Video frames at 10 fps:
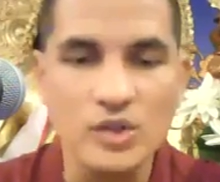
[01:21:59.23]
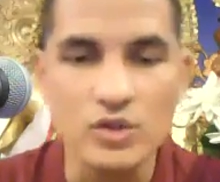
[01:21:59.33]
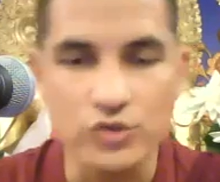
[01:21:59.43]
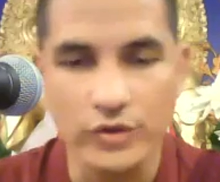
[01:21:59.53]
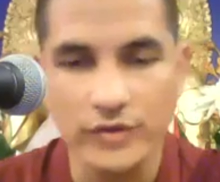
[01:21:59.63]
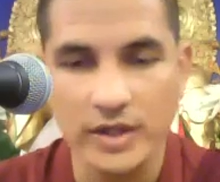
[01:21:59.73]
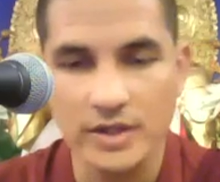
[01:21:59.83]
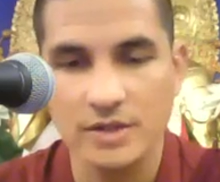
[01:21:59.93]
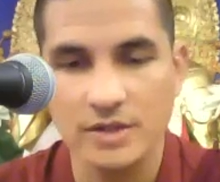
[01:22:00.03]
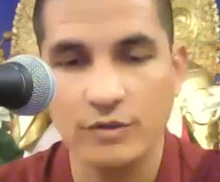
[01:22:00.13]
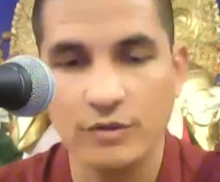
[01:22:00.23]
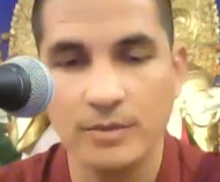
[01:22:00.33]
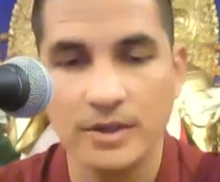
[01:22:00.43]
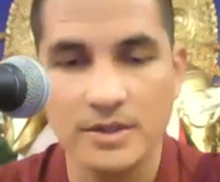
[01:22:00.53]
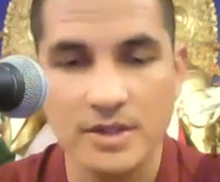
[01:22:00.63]
The joy of gaining son for a
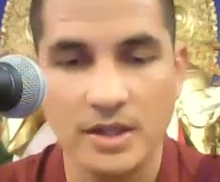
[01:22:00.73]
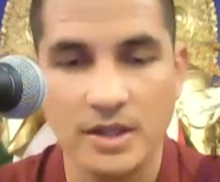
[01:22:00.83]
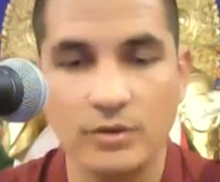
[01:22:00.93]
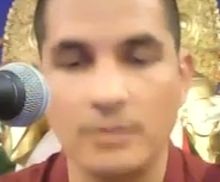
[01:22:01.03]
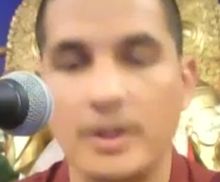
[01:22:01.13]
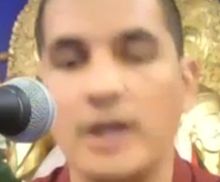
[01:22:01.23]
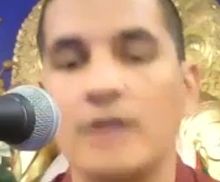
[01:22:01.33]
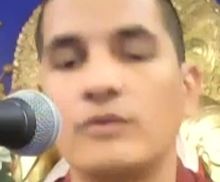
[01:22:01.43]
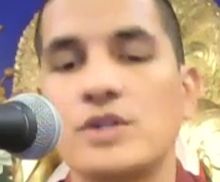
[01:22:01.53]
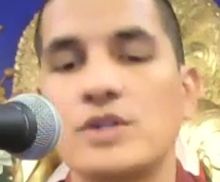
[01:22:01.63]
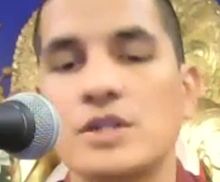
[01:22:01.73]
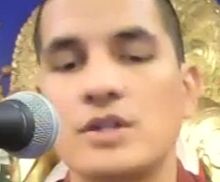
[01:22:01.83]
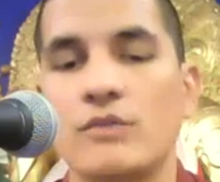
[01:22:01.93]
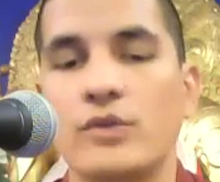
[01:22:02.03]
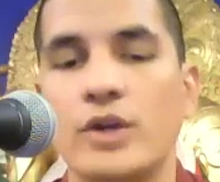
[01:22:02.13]
man does not equal the pain of losing
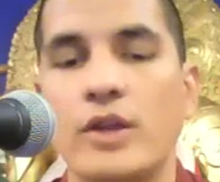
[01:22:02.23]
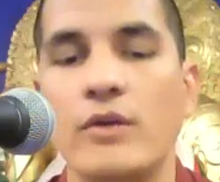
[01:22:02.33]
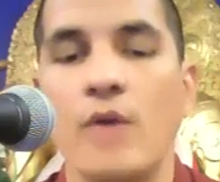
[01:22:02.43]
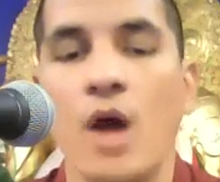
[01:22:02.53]
son for another.